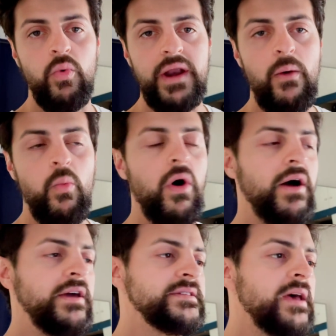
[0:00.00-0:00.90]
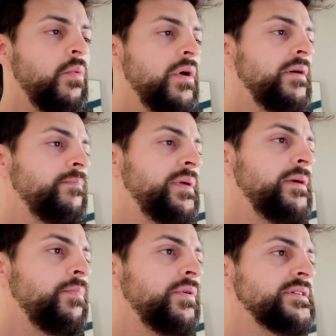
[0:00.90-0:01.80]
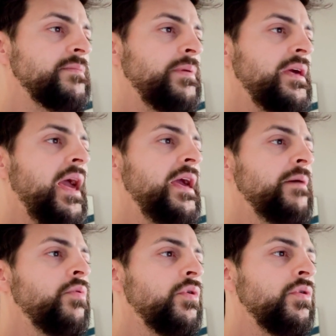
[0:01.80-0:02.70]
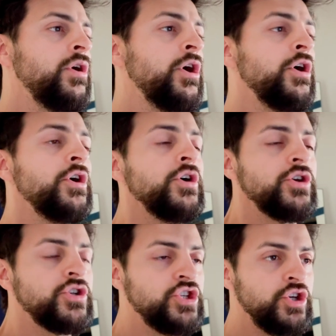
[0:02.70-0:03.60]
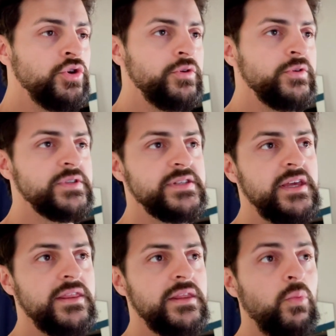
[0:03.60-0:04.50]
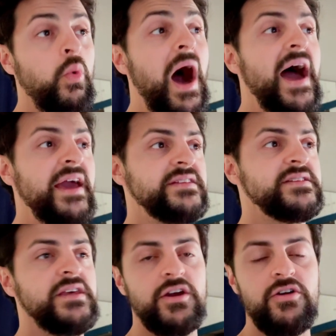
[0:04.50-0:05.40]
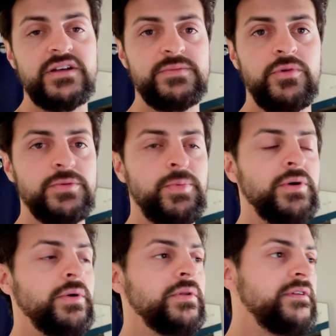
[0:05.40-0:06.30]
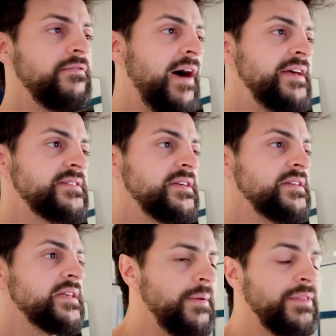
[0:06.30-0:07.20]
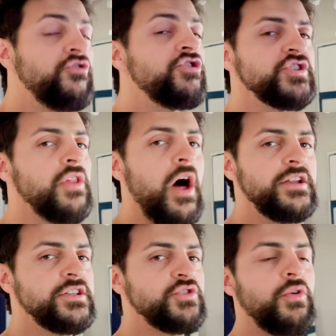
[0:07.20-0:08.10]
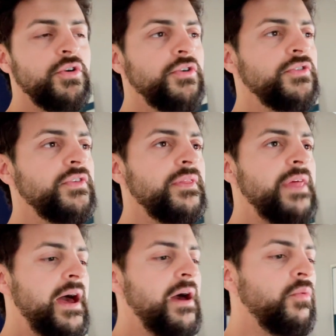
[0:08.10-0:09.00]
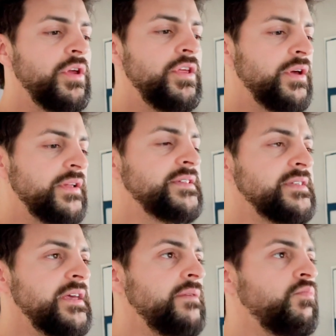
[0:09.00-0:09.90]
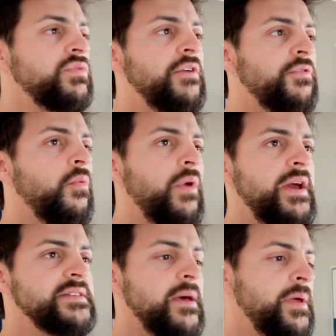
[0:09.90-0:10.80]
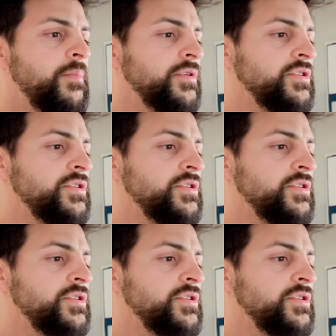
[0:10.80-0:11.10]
what I want is I want people to be able to see what I see across multiple devices. I mean, there's a lot of tutorials where you could see different ways that people